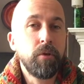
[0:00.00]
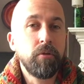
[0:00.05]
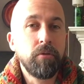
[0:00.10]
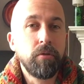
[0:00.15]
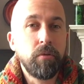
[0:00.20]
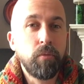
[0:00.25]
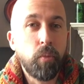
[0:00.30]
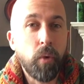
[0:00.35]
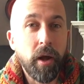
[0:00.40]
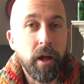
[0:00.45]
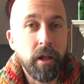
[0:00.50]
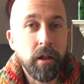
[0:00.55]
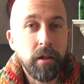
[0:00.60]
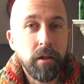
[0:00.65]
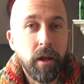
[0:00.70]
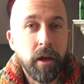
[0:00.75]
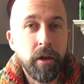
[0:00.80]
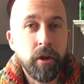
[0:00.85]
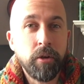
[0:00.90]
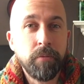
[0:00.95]
you're all
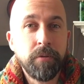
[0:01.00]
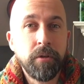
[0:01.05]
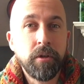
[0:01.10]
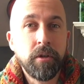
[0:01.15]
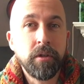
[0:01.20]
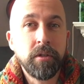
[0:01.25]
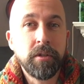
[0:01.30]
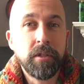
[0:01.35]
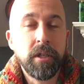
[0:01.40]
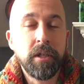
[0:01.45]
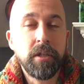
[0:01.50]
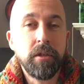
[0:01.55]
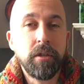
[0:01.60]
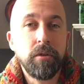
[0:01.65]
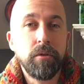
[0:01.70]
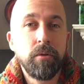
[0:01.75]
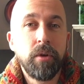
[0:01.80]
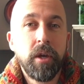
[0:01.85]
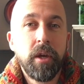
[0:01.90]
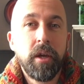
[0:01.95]
well. I hope you
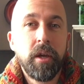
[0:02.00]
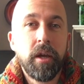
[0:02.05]
continue